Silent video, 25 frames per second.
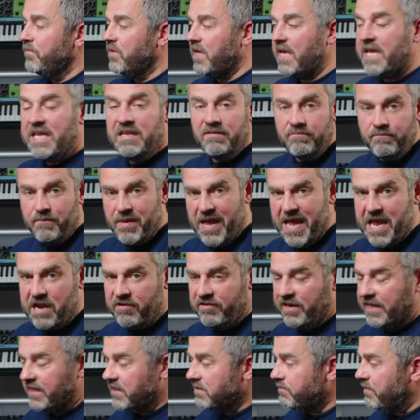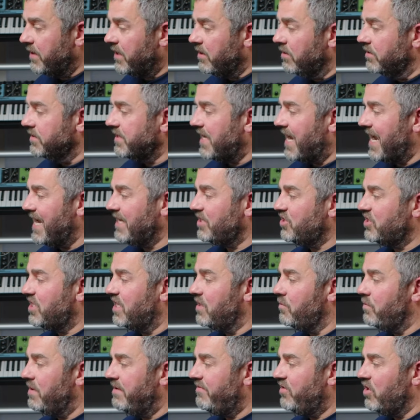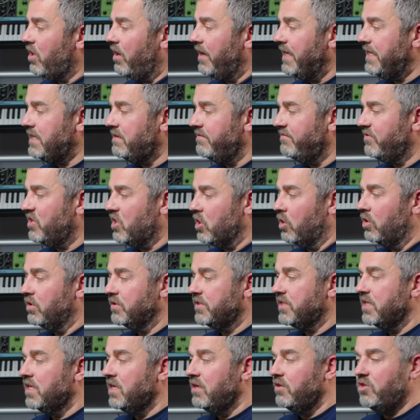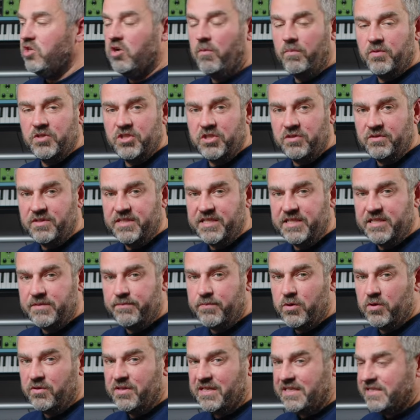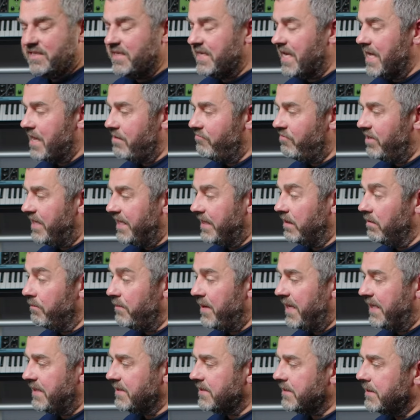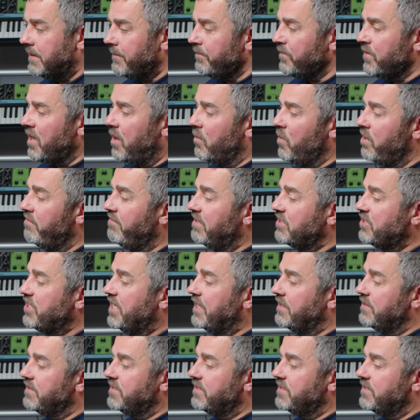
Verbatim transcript: in pairings because actually we've kind of got the opportunity to put these together a little bit. And we're actually going to